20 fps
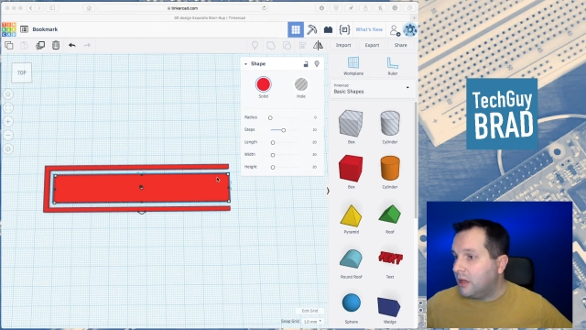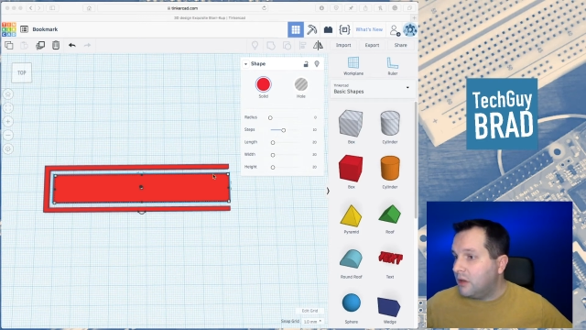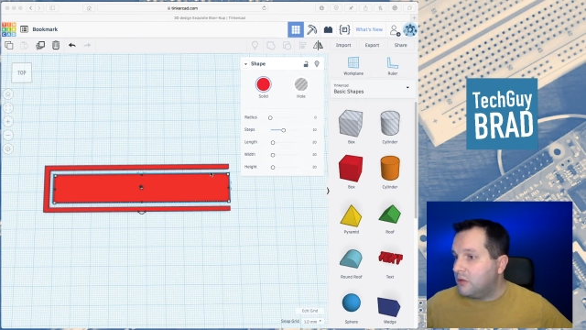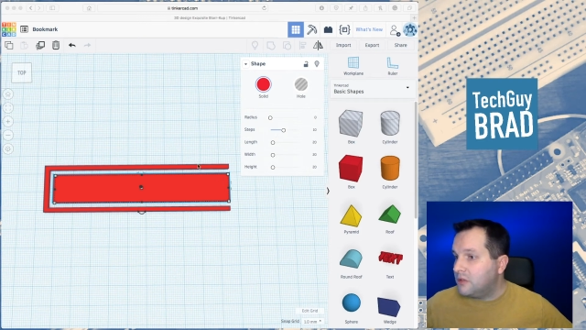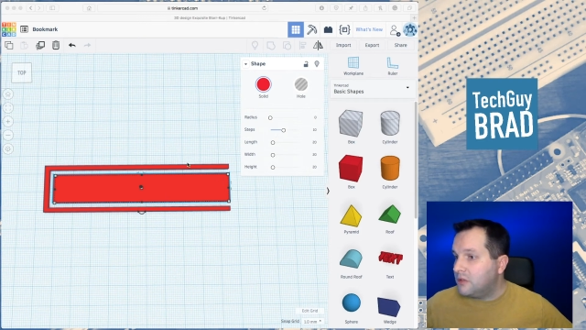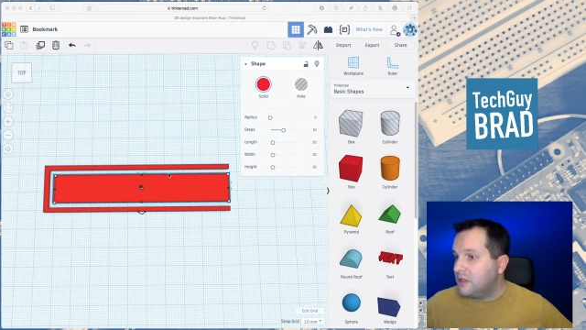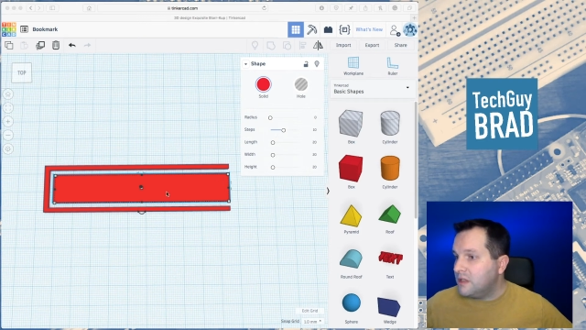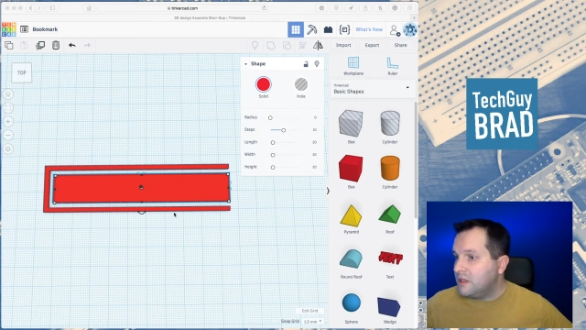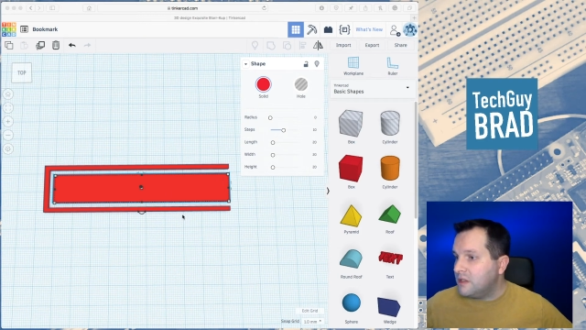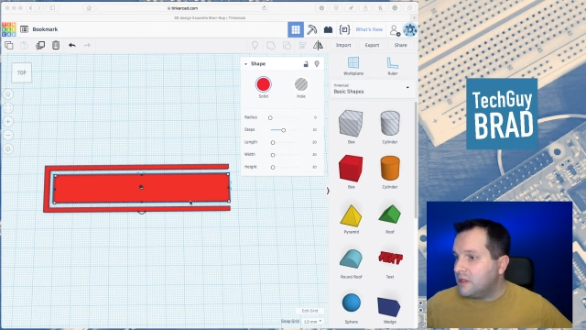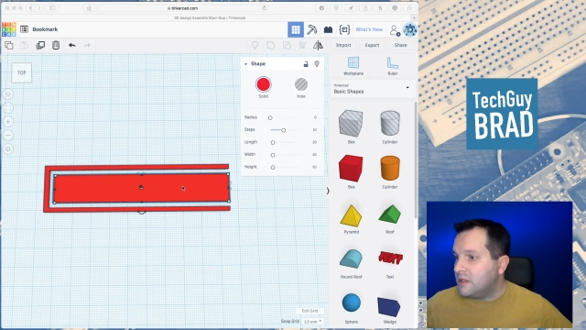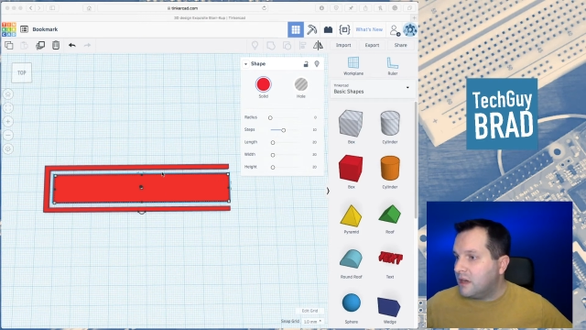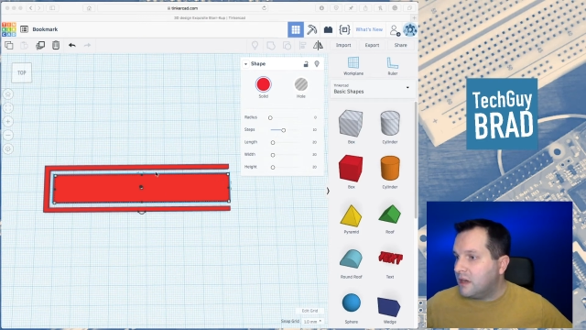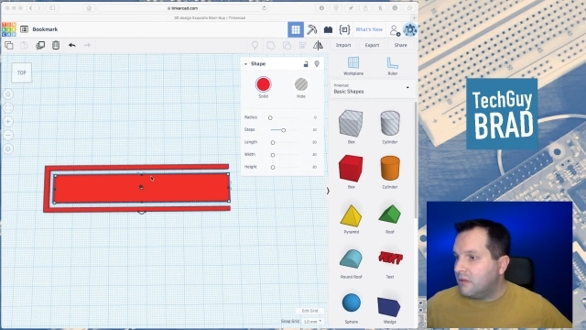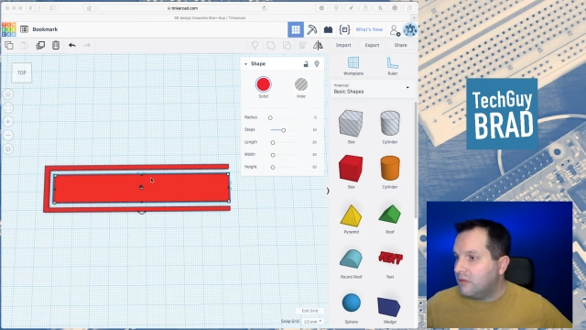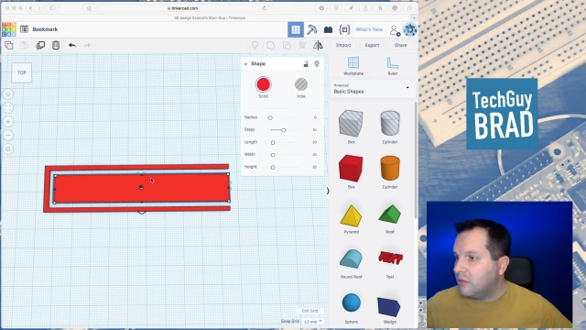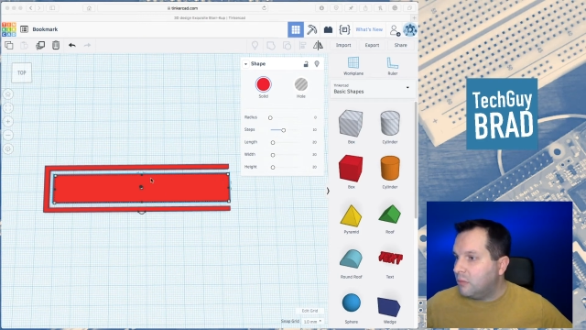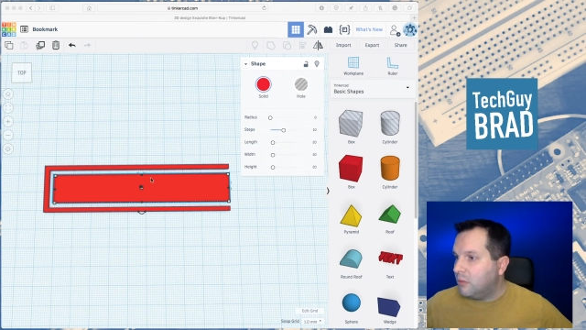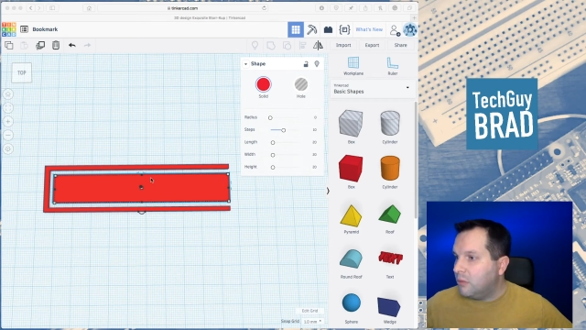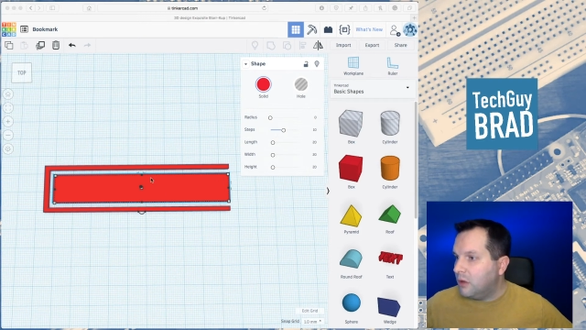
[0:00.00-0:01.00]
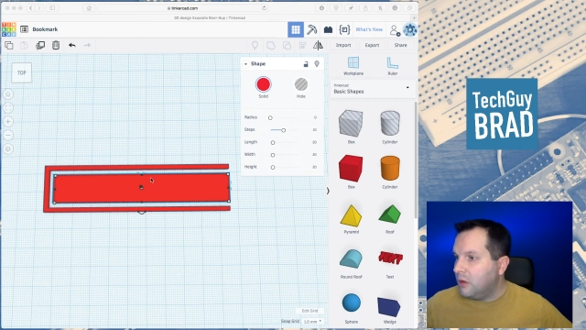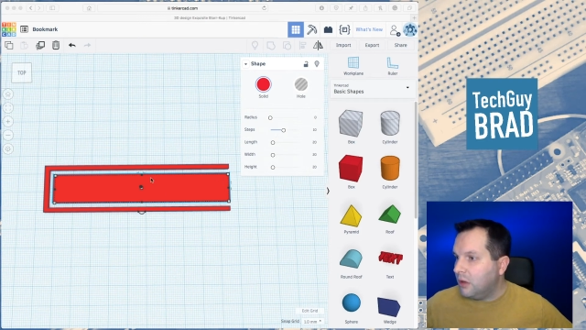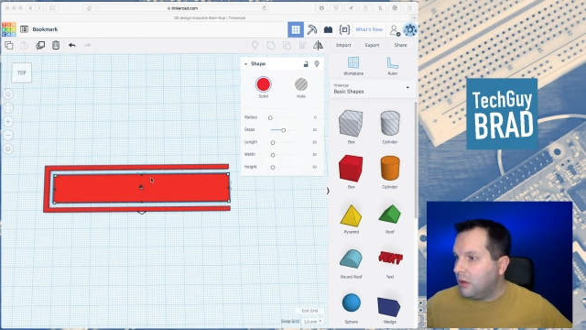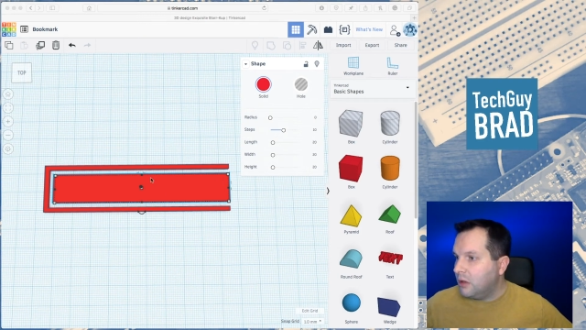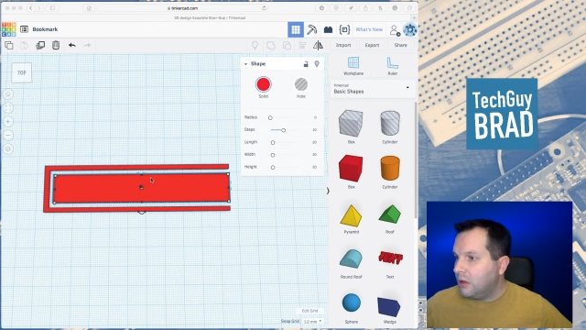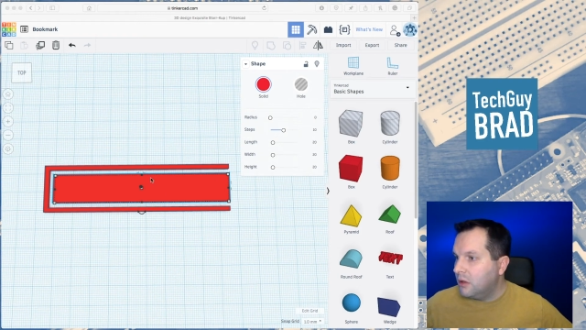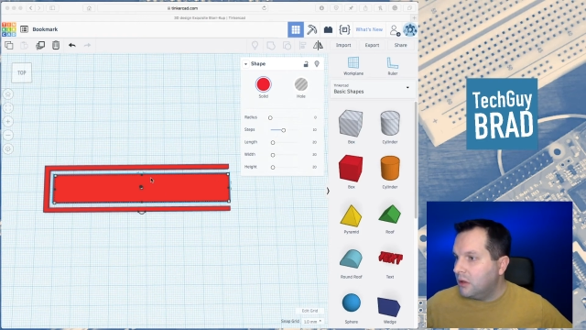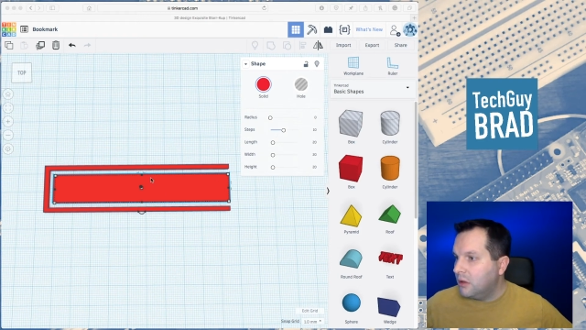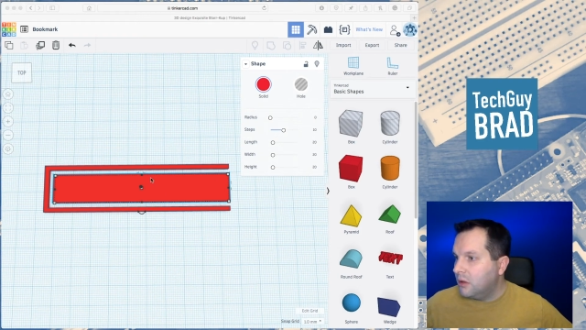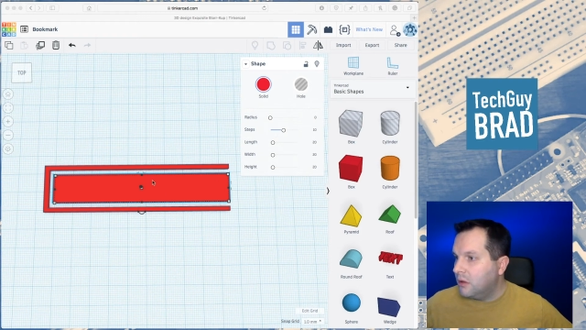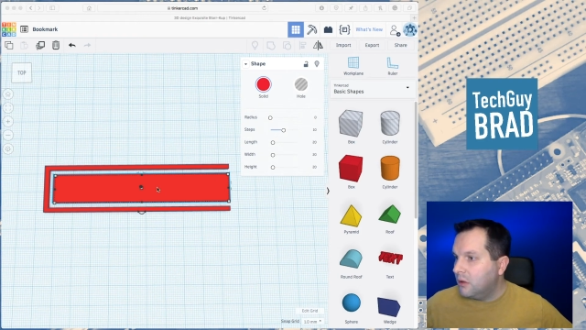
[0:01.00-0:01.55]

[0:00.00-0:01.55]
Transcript: that goes inside of the book,